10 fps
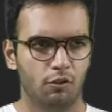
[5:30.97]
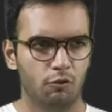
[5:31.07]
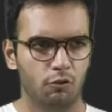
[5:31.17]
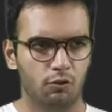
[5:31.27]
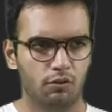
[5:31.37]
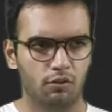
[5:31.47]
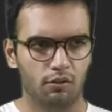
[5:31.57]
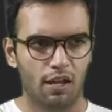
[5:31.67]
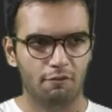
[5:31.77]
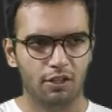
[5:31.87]
So
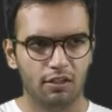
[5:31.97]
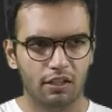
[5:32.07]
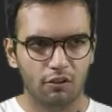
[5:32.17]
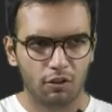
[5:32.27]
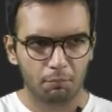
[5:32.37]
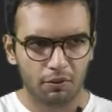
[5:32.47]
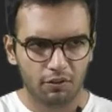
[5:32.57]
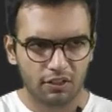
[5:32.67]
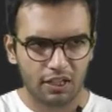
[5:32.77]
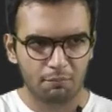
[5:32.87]
everything is
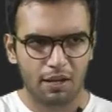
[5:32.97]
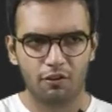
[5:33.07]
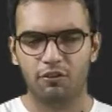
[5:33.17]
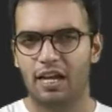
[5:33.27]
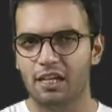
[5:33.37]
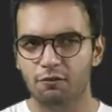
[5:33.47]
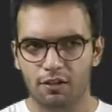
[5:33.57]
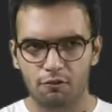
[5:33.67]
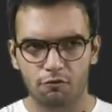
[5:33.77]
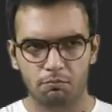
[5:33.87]
represented by a sine
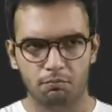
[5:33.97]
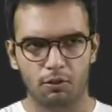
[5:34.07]
wave,